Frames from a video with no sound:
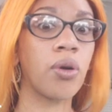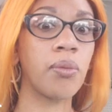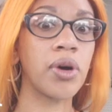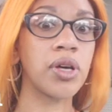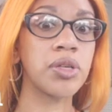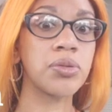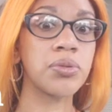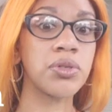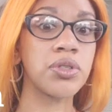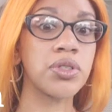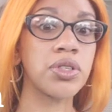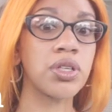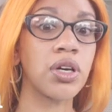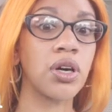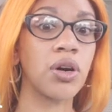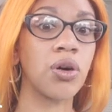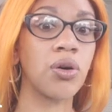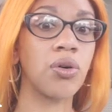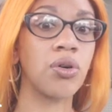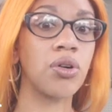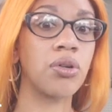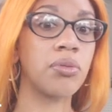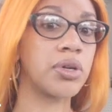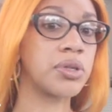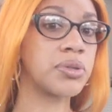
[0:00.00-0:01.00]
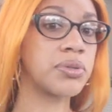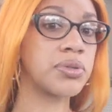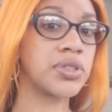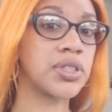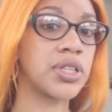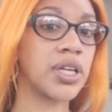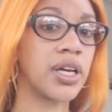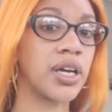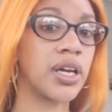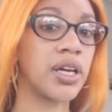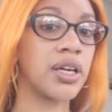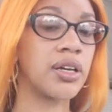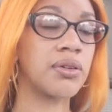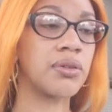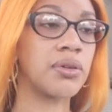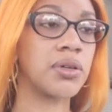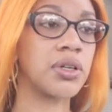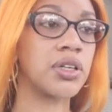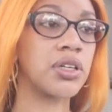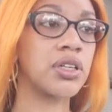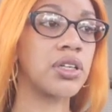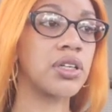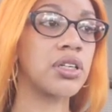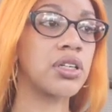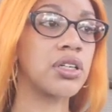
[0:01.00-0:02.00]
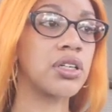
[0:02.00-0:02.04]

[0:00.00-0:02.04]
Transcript: am I supposed to go? Who am I supposed to hang with?